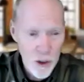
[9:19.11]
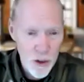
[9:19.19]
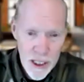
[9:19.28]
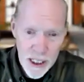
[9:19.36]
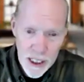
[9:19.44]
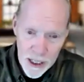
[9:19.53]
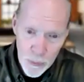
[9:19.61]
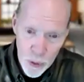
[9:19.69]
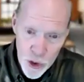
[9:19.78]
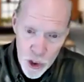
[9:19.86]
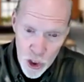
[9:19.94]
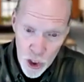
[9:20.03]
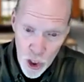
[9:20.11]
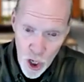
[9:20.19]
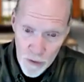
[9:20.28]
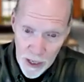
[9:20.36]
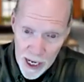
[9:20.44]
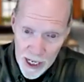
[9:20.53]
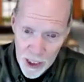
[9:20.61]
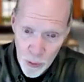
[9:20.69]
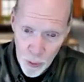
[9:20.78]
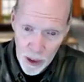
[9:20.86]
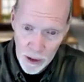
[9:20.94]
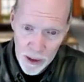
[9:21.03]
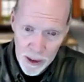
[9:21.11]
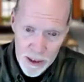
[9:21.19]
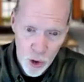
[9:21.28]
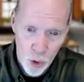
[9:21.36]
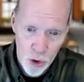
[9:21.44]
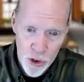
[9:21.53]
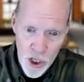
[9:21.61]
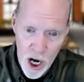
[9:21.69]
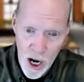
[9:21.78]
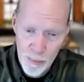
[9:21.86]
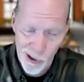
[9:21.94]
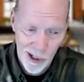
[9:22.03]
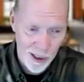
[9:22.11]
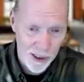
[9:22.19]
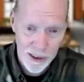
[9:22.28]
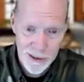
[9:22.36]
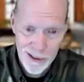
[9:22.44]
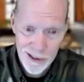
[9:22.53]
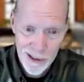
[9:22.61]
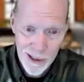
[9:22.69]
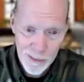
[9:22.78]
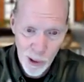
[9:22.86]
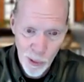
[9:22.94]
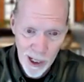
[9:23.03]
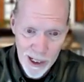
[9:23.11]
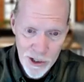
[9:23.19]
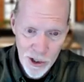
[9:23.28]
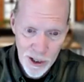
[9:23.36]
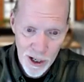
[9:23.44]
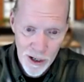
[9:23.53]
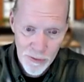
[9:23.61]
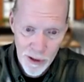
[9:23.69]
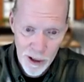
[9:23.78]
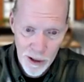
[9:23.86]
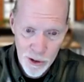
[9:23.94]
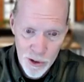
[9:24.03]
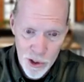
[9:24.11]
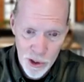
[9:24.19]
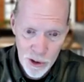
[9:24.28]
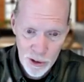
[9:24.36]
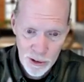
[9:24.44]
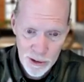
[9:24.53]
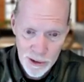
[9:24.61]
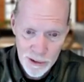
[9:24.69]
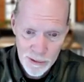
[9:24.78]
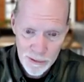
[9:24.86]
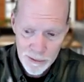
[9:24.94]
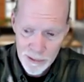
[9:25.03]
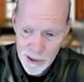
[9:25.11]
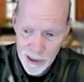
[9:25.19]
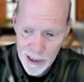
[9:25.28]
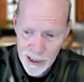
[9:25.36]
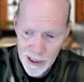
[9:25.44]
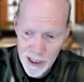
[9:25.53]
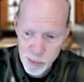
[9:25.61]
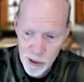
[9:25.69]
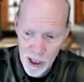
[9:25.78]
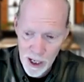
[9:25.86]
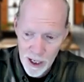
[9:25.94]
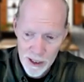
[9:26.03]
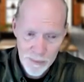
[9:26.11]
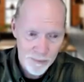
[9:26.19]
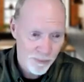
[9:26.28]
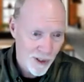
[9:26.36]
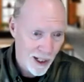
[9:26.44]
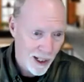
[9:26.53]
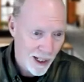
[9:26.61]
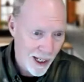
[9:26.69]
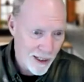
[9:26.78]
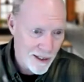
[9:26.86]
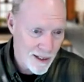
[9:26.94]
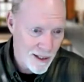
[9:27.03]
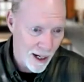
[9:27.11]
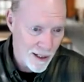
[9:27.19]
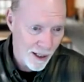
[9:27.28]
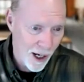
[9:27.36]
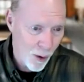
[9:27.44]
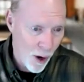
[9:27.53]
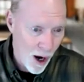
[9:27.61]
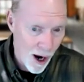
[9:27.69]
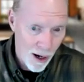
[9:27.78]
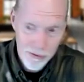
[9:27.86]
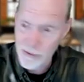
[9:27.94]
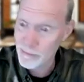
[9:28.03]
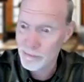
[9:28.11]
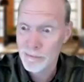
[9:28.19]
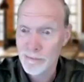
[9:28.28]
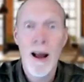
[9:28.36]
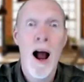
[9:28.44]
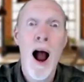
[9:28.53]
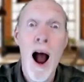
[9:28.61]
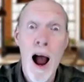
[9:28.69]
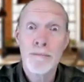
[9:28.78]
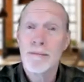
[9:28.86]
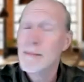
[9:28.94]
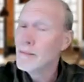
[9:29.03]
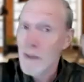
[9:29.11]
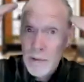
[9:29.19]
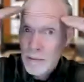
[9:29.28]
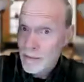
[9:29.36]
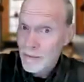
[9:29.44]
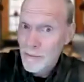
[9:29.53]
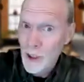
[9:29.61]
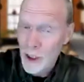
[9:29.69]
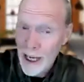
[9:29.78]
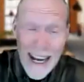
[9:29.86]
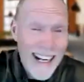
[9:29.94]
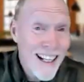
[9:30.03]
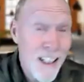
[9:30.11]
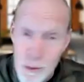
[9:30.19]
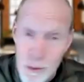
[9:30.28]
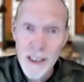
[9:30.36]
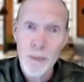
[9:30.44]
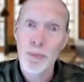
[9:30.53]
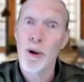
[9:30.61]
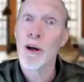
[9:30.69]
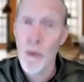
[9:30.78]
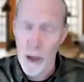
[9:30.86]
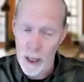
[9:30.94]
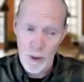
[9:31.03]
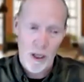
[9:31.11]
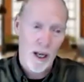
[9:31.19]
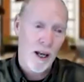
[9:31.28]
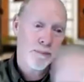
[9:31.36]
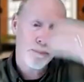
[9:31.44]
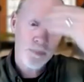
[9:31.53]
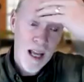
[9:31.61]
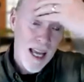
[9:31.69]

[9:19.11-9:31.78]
You'd think I would turn off hand railings or top railings. But when I turn off those two, and I hit apply, it doesn't go off. Huh. Look, I didn't write the program, okay?